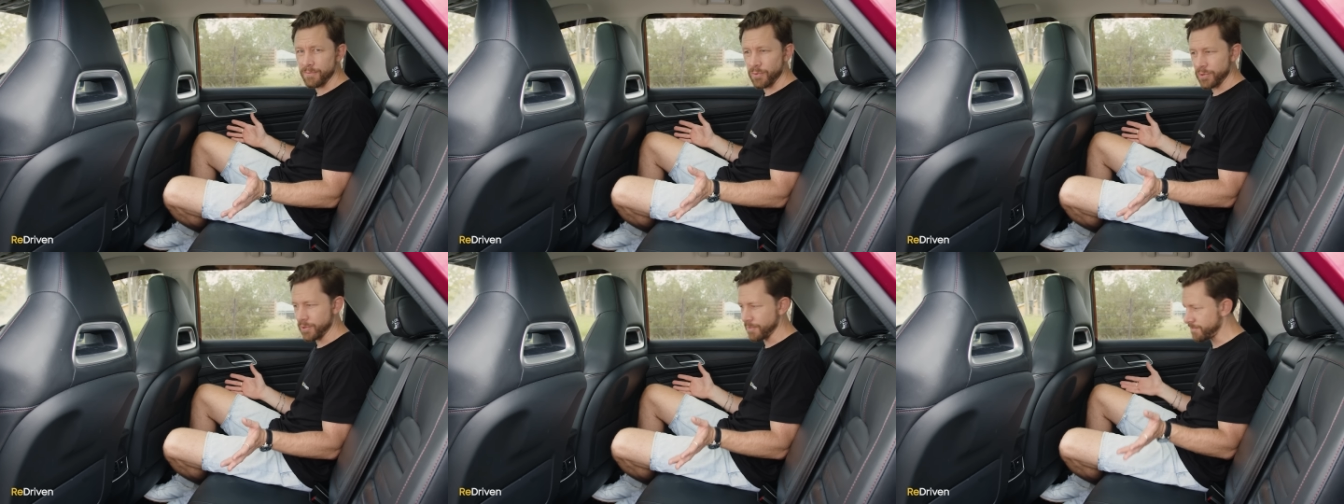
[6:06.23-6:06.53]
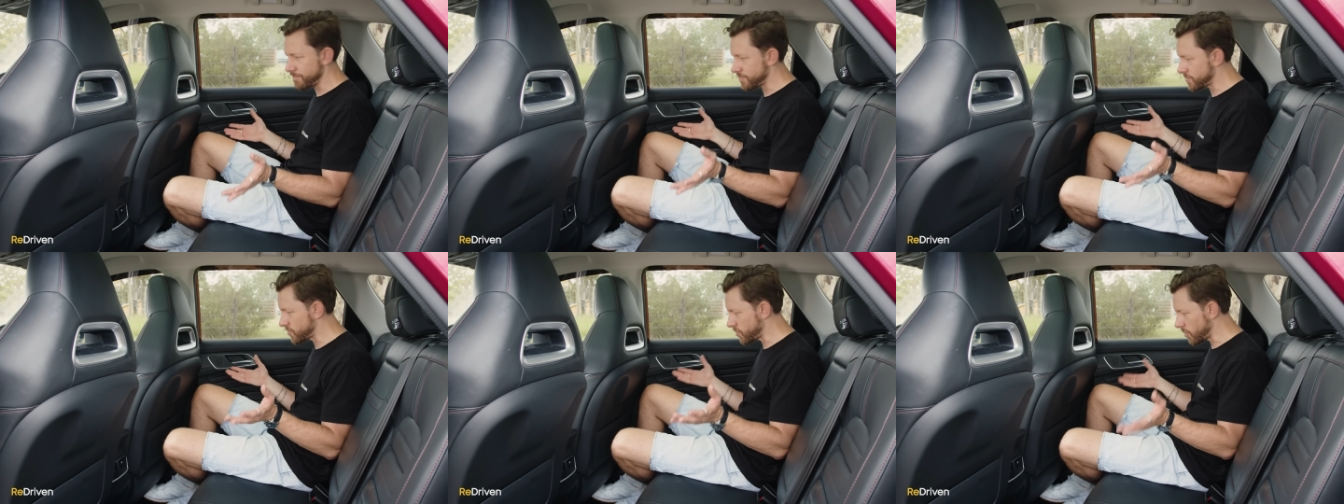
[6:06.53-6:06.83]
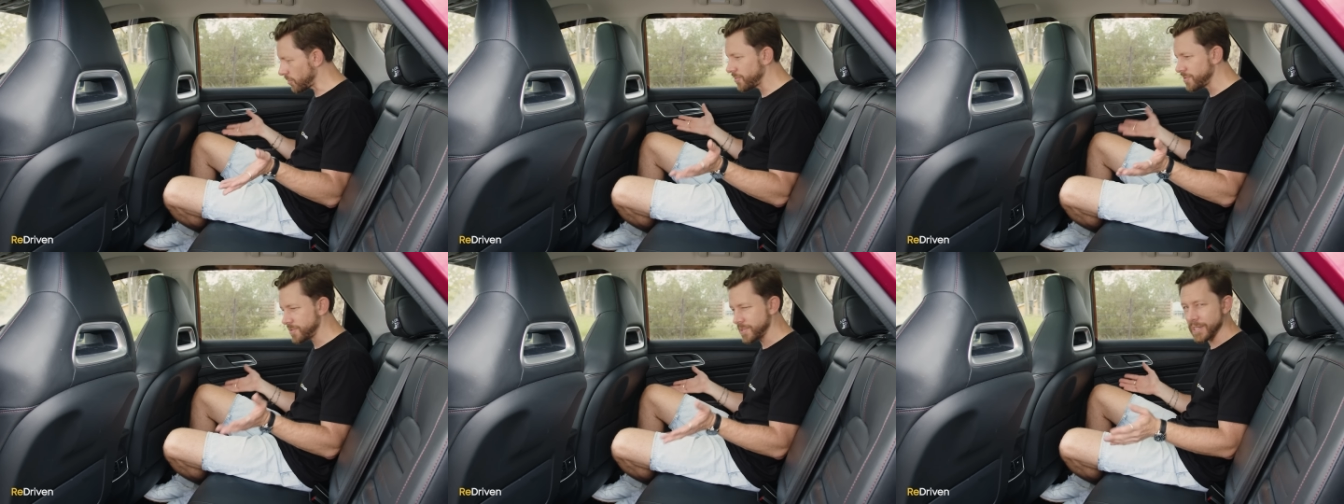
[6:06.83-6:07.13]
with a
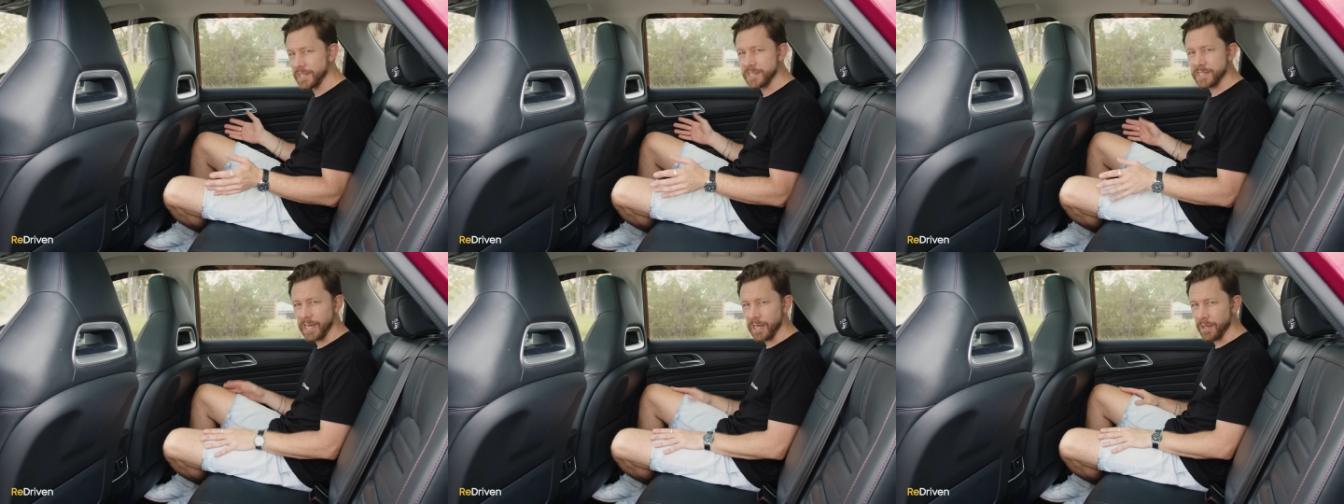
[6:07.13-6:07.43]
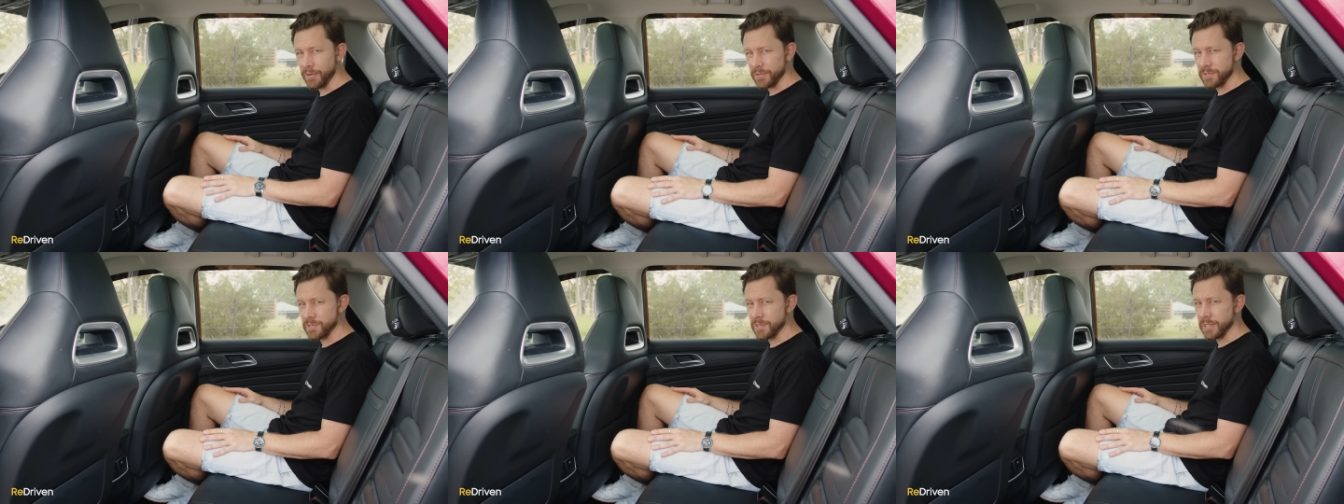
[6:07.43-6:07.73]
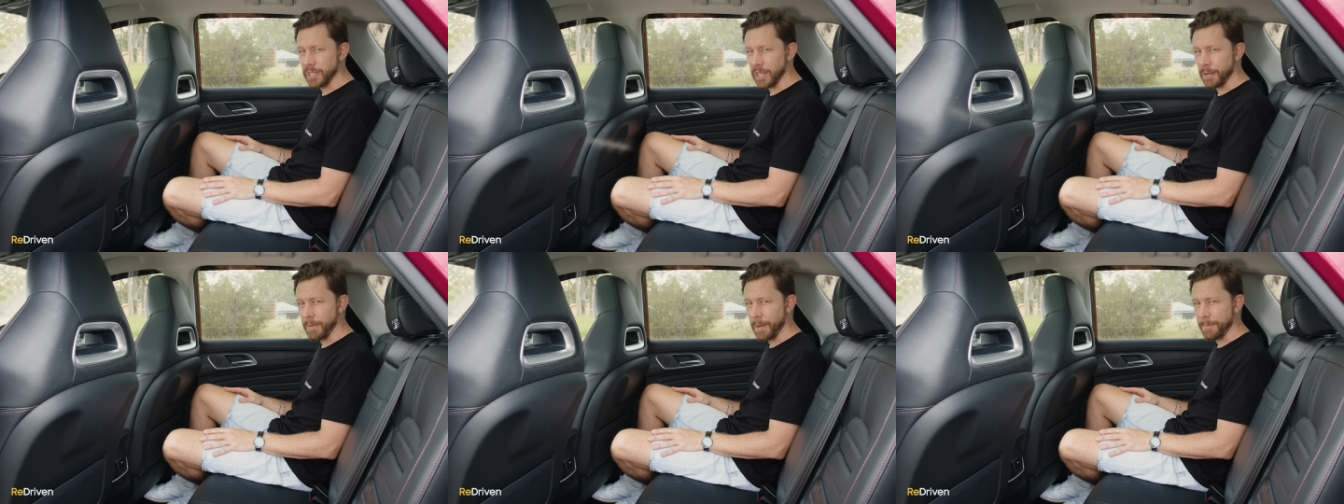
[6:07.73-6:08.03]
solid detail, this
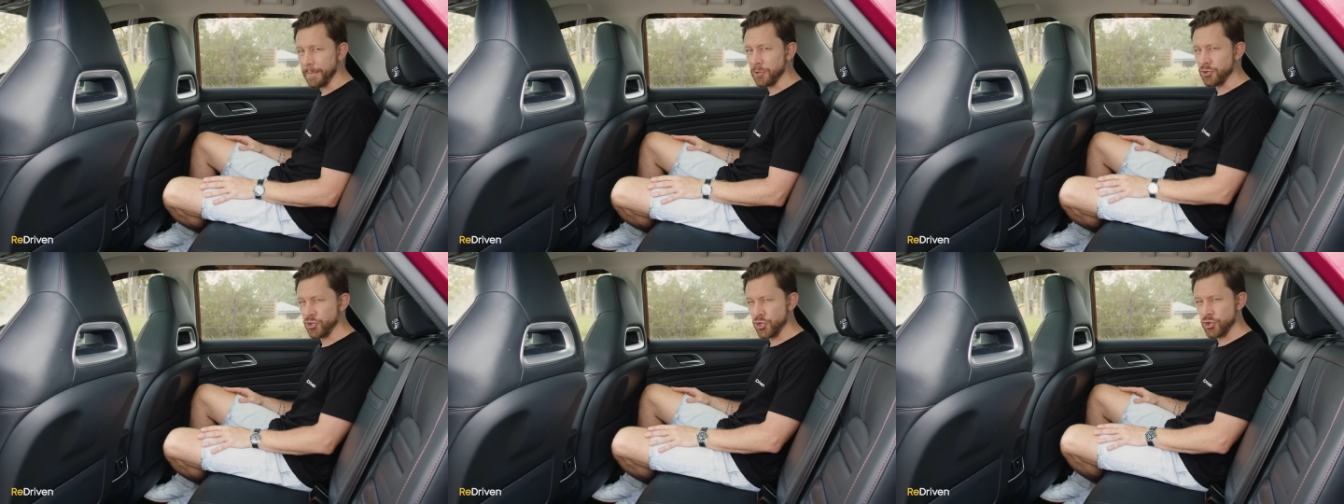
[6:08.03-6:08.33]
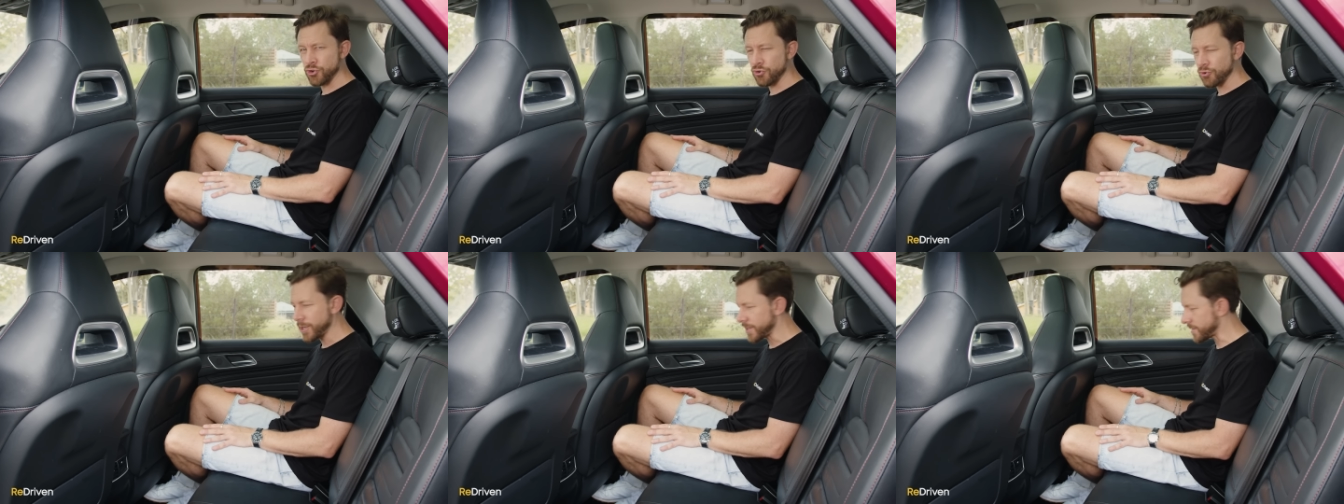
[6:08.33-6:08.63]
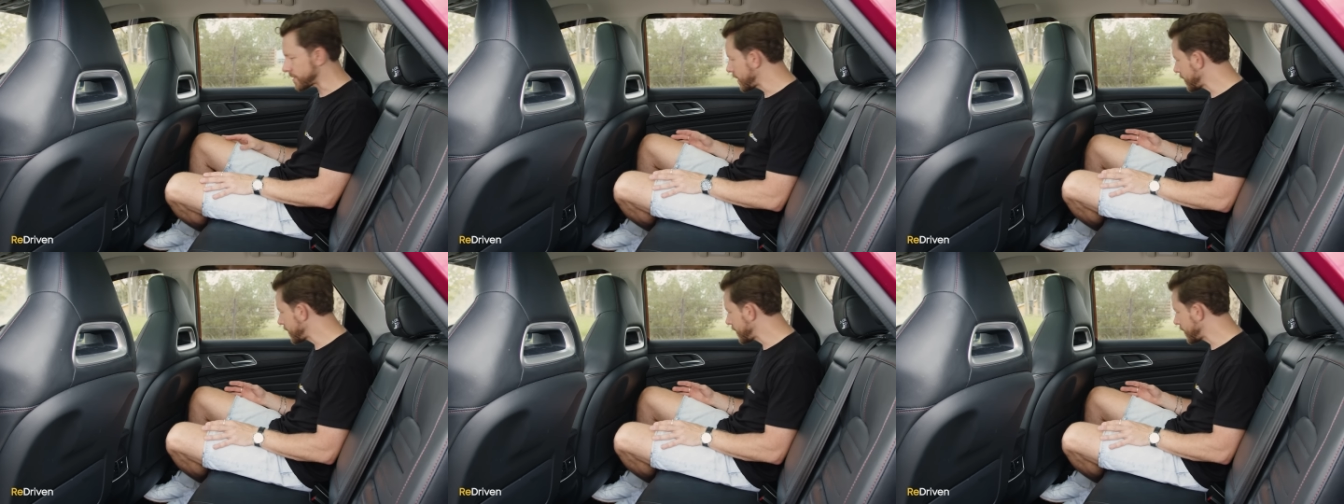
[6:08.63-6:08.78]
had come up a treat.